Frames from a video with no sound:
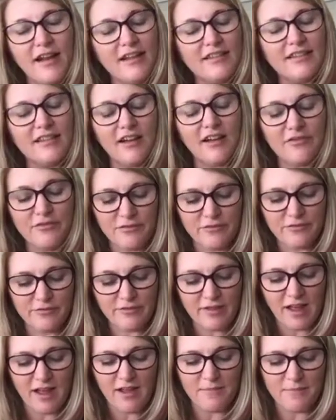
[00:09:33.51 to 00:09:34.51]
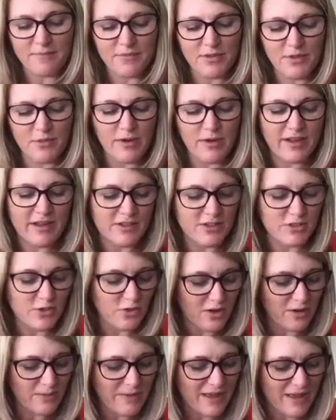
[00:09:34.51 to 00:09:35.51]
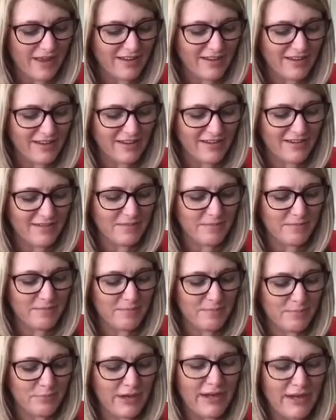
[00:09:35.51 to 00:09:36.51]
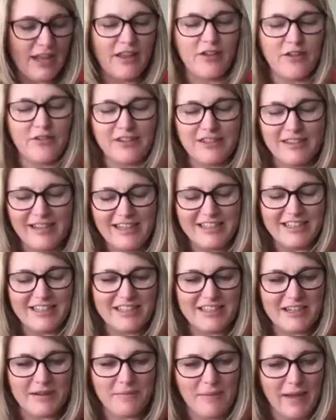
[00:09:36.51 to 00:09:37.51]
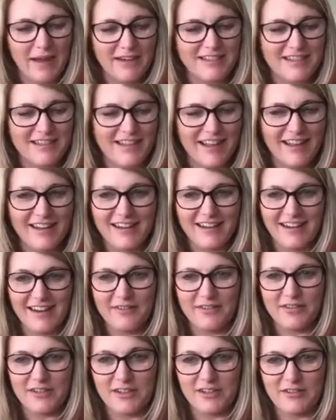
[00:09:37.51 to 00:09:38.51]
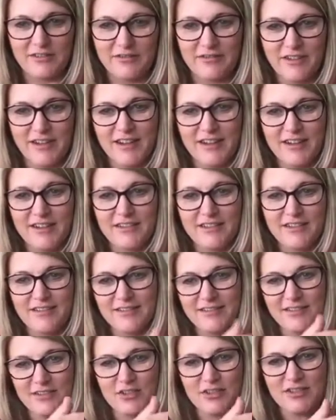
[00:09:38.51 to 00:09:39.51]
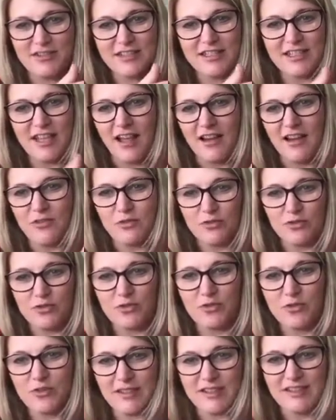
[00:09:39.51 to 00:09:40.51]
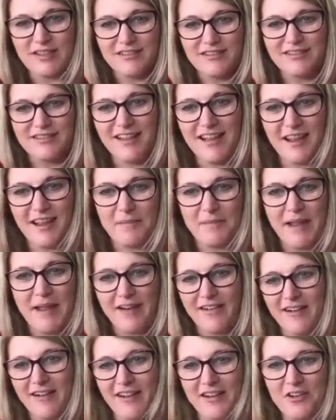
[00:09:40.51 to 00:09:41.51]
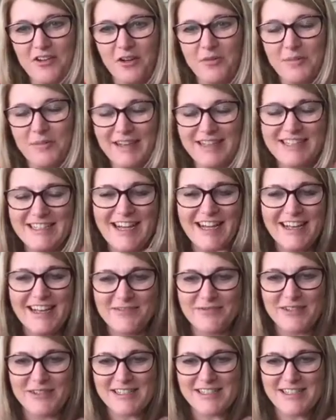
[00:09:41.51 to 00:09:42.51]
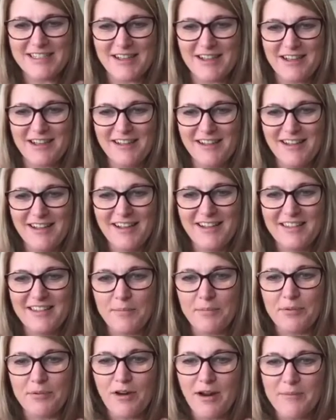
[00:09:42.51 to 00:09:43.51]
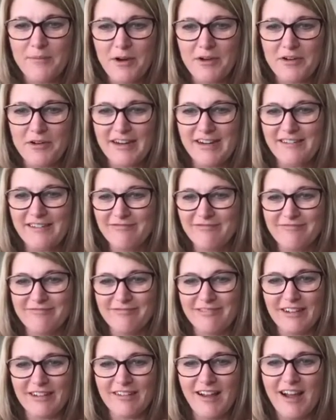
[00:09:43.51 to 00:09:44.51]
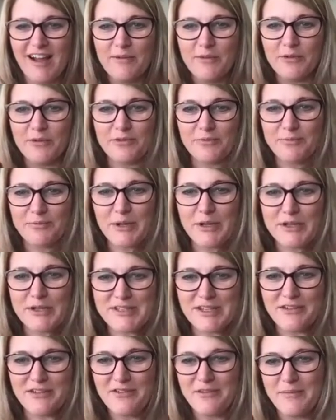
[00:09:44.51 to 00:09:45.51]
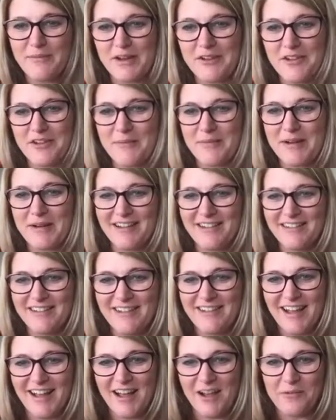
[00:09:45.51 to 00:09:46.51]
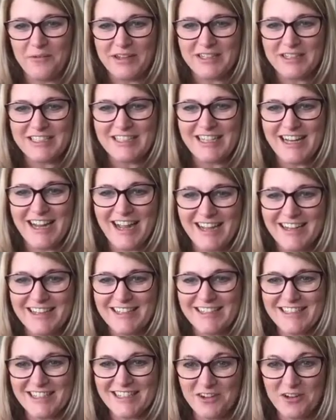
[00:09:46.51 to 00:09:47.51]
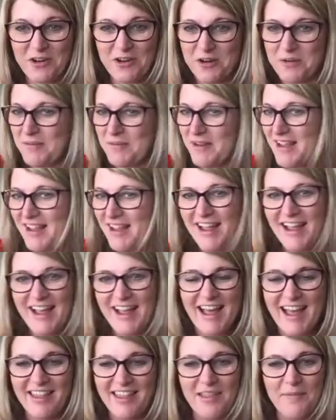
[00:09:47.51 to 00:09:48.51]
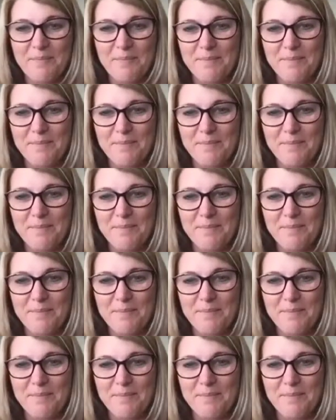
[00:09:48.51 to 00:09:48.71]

love the way you talk about it, bringing your relationship back to that level of son or daughter and parent. I know my dad was the primary reliable person for my grandma when she aged in home, and